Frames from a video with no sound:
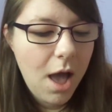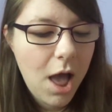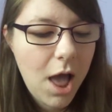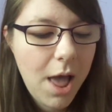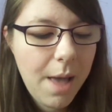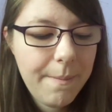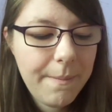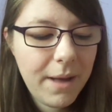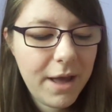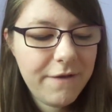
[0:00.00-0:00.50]

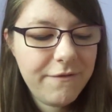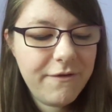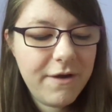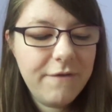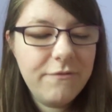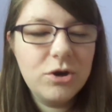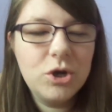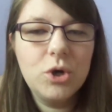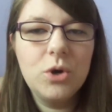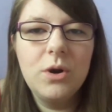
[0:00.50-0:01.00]
My
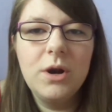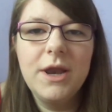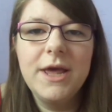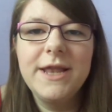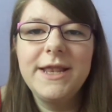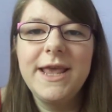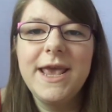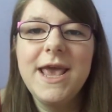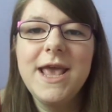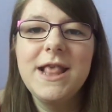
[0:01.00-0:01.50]
favourite
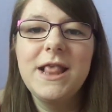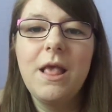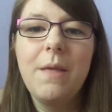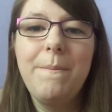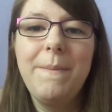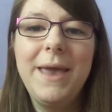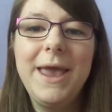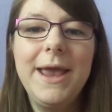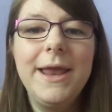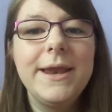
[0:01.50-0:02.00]
chocolate is
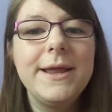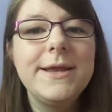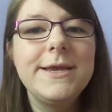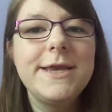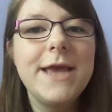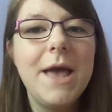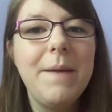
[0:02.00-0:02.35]
peanut